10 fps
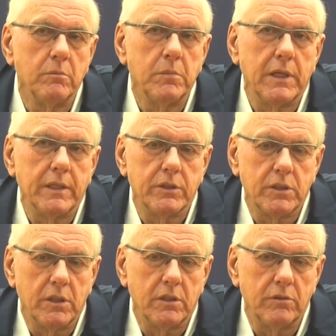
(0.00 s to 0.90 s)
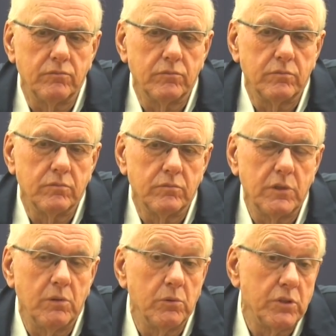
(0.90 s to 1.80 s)
But, you
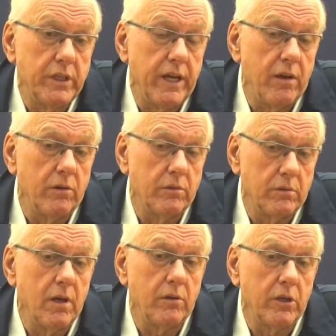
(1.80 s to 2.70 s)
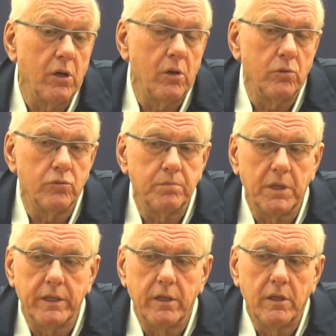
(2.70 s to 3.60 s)
know, we'll see how it goes. But,